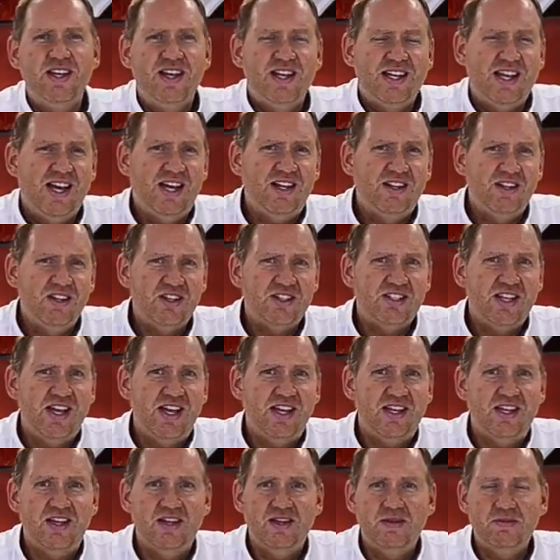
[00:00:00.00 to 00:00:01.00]
kind of looks
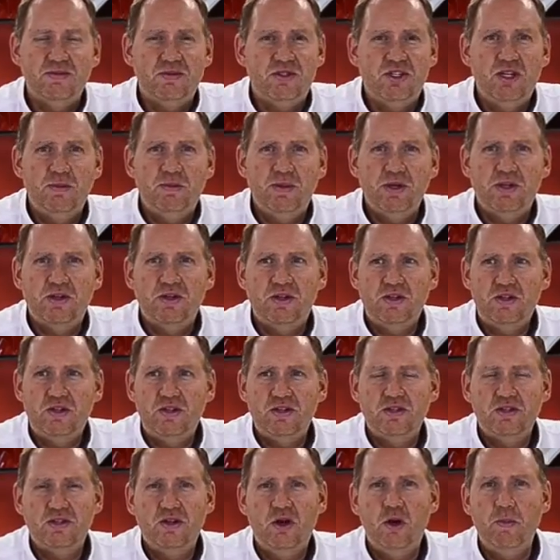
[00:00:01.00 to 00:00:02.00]
like a typical
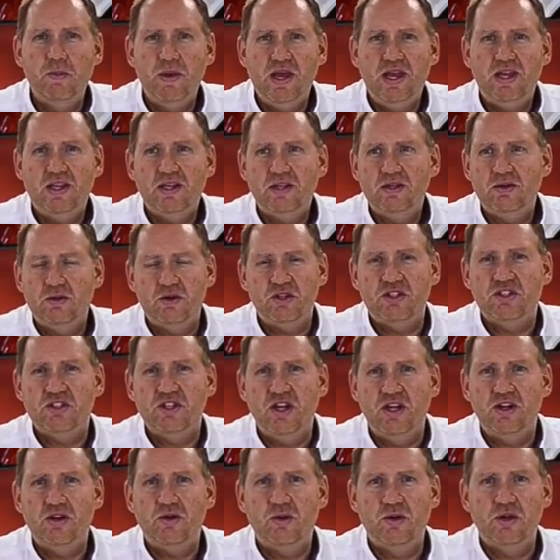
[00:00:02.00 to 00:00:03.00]
Omega or
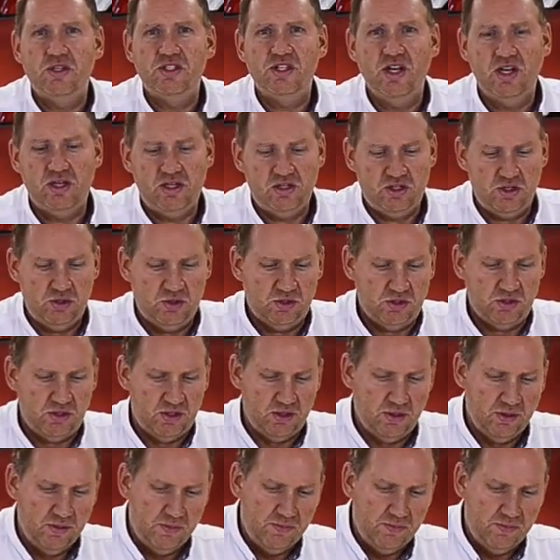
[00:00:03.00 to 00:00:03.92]
Sana horizontal juicer.